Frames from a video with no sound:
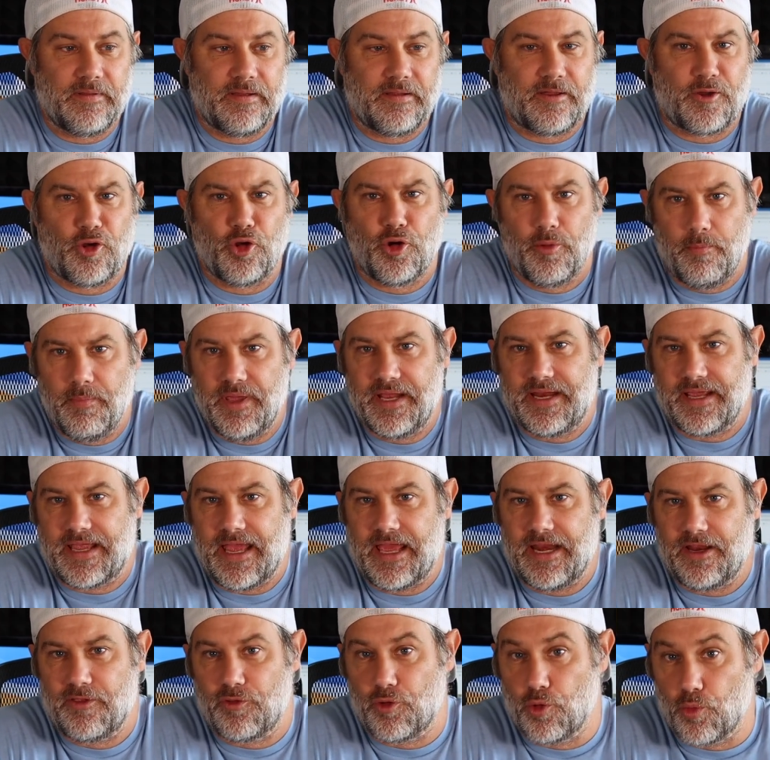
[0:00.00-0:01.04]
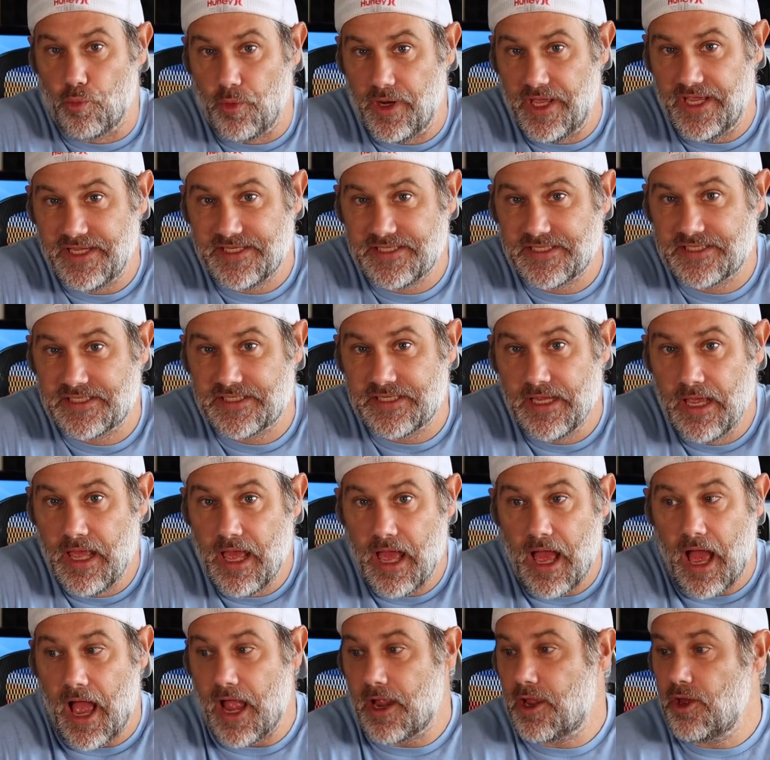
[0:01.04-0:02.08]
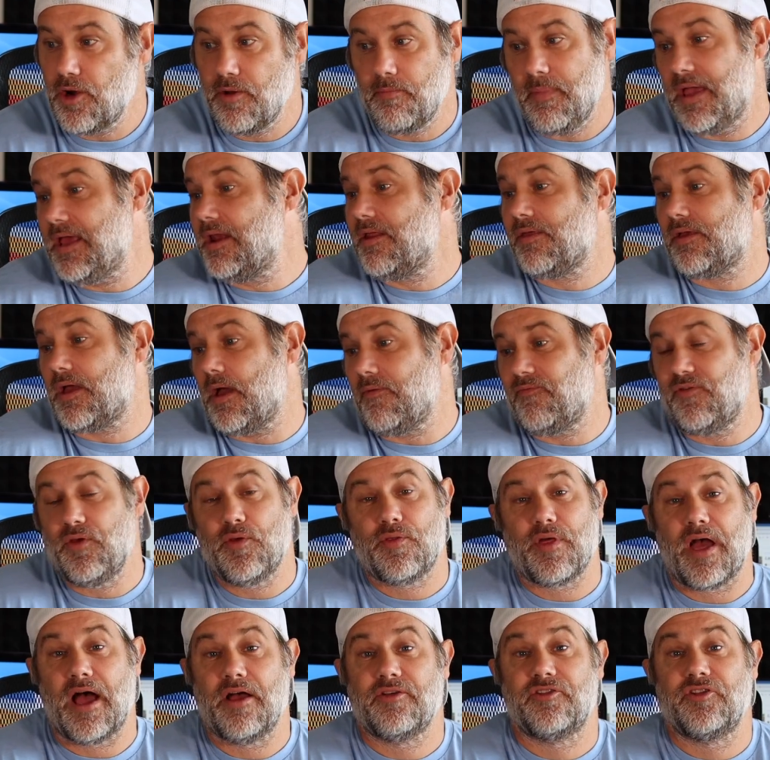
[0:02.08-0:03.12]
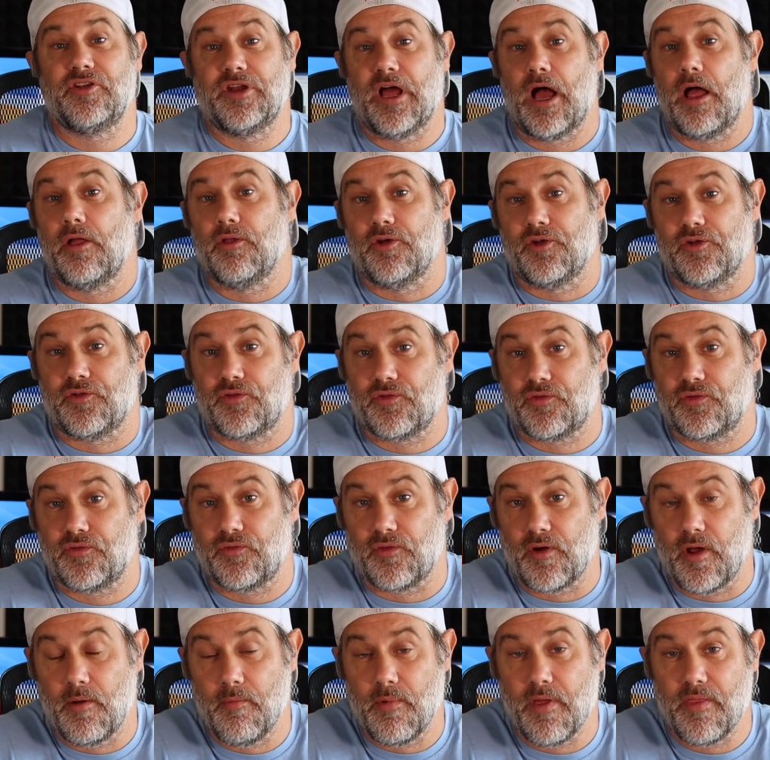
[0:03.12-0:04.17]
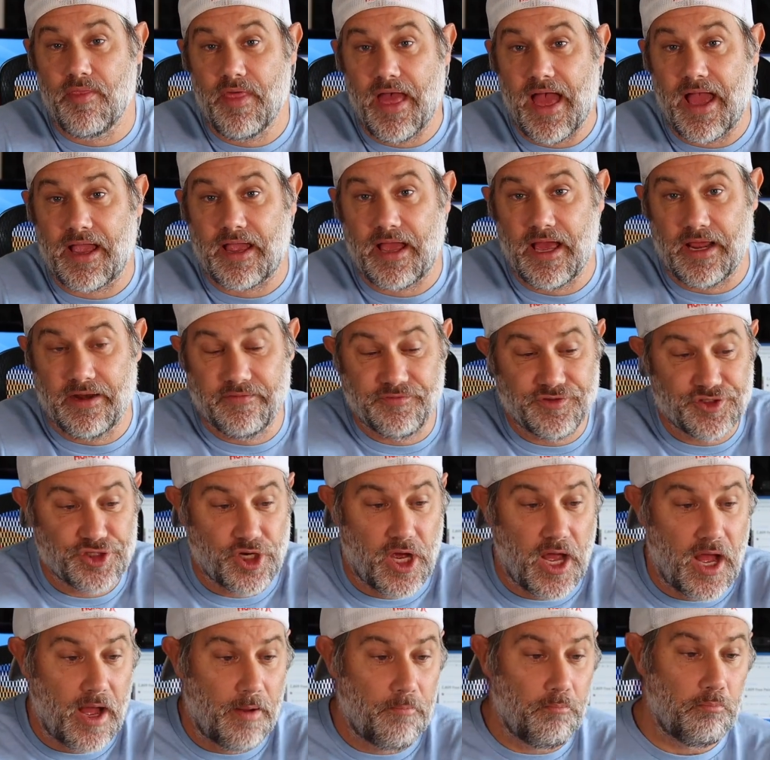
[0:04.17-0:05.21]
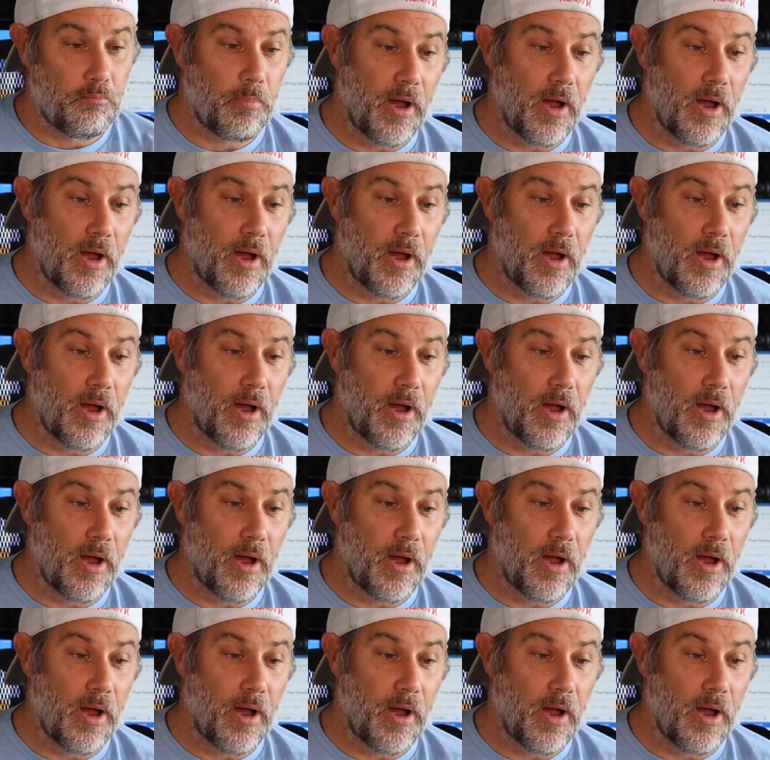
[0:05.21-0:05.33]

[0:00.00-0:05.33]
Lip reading: could have mitigated the risks, I could have made a few $1,000s from that kind of job.